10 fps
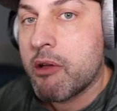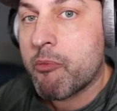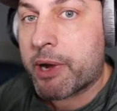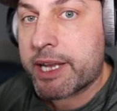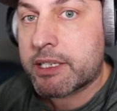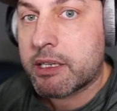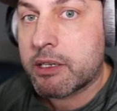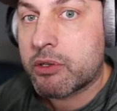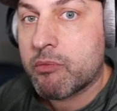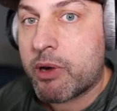breaks it
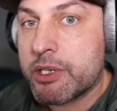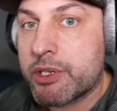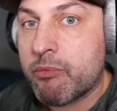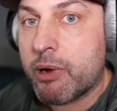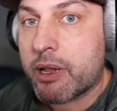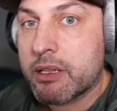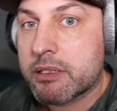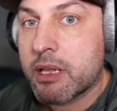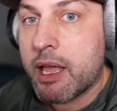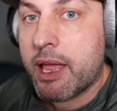into a bunch of
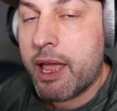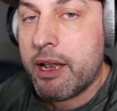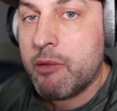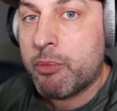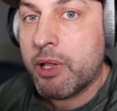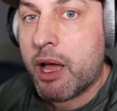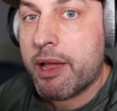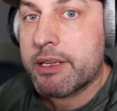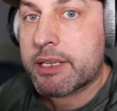buckets, and applies